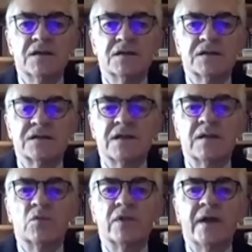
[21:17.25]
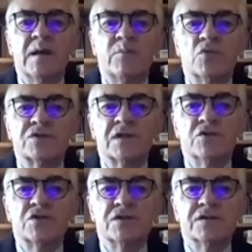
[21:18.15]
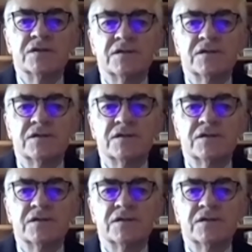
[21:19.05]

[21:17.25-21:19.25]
sustainable airport solutions.